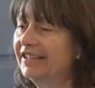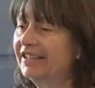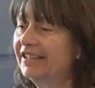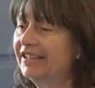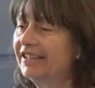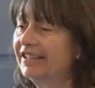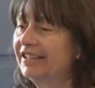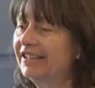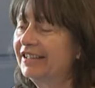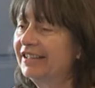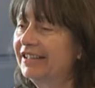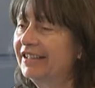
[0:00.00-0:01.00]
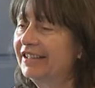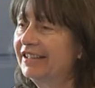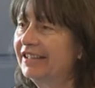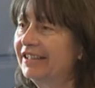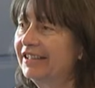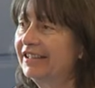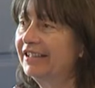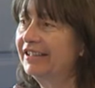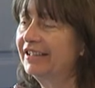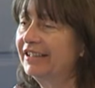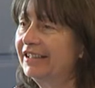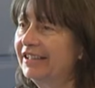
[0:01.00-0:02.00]

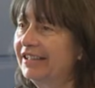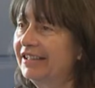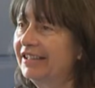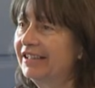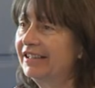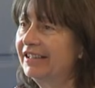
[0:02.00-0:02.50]
This person isn't speaking.